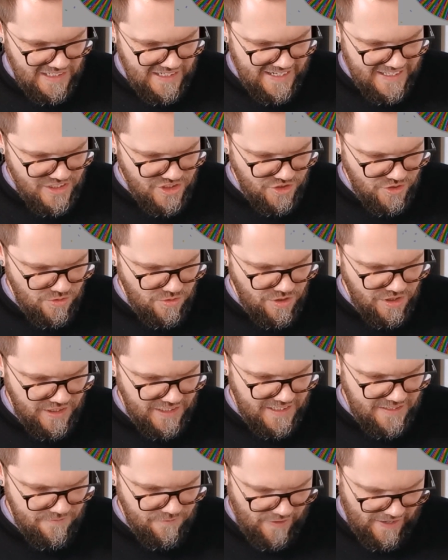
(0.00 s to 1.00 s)
Let's do
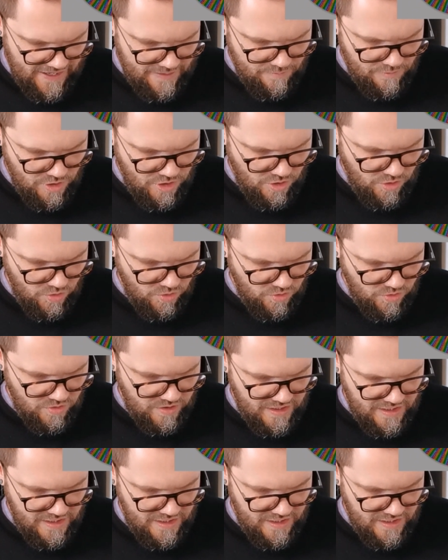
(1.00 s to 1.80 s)
30 for Adam Cole.